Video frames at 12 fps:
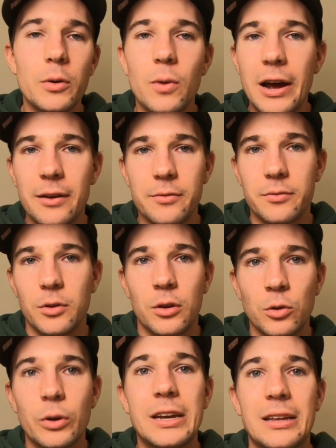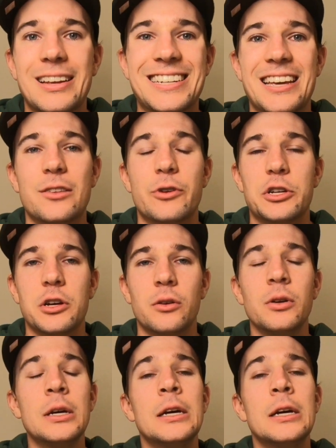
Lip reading: way of looking at lactate threshold,